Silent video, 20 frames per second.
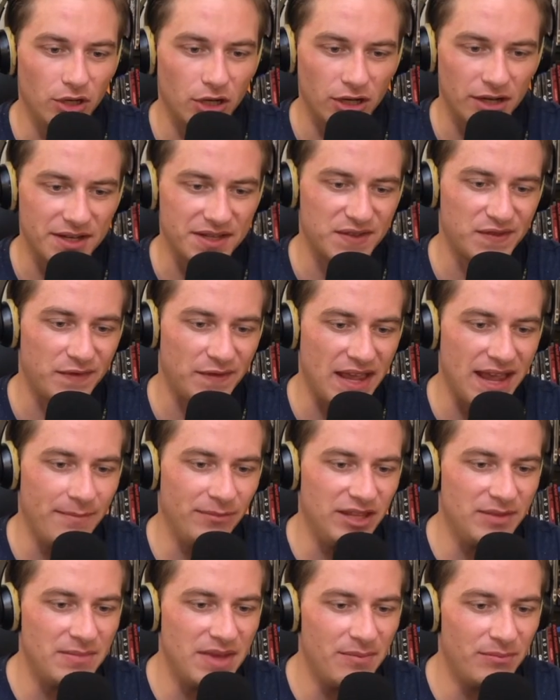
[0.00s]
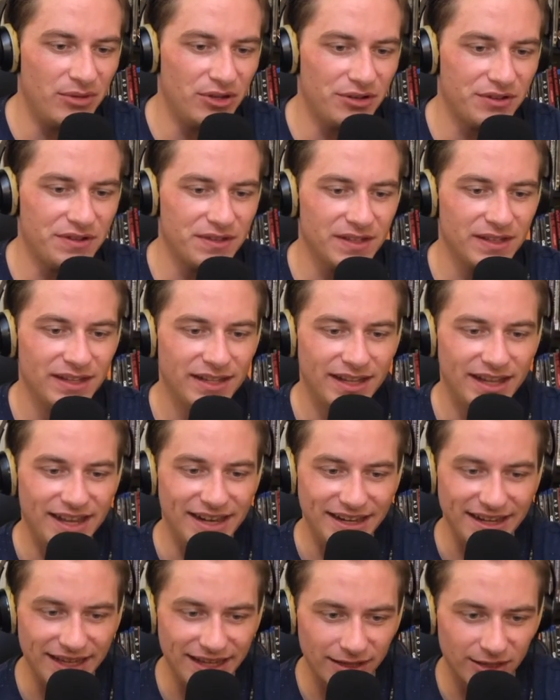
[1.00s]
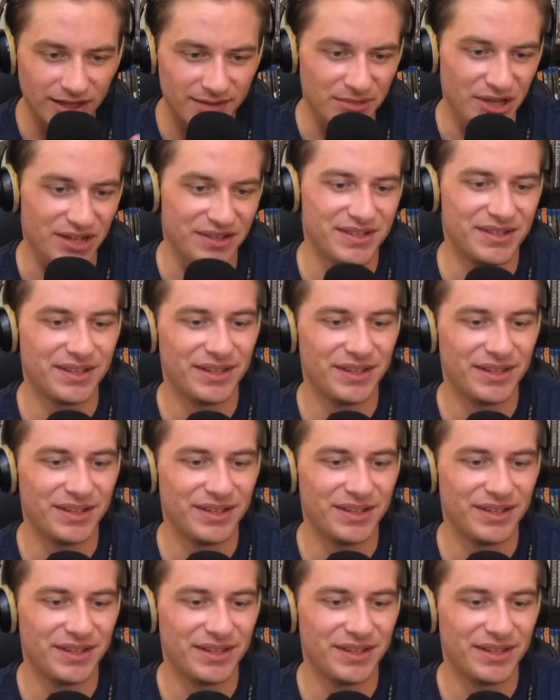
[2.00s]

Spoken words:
are his family members and Elon Musk.